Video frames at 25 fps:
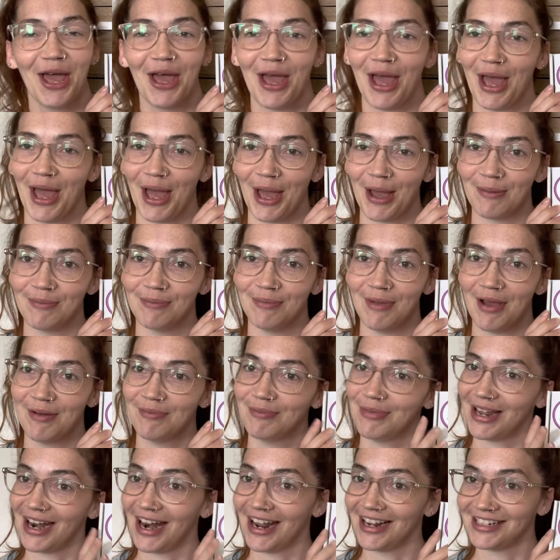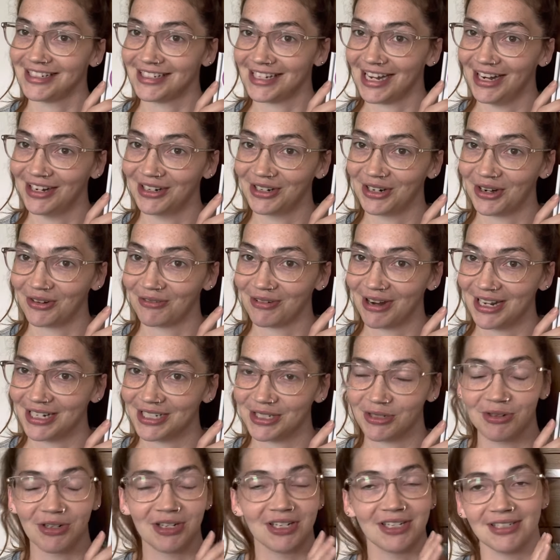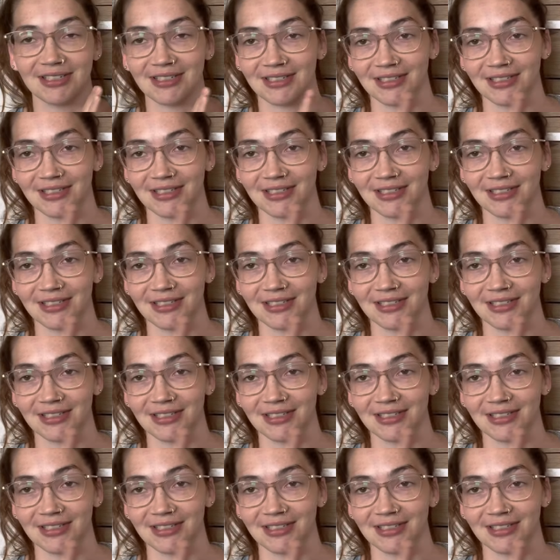but I just hadn't got around to it because,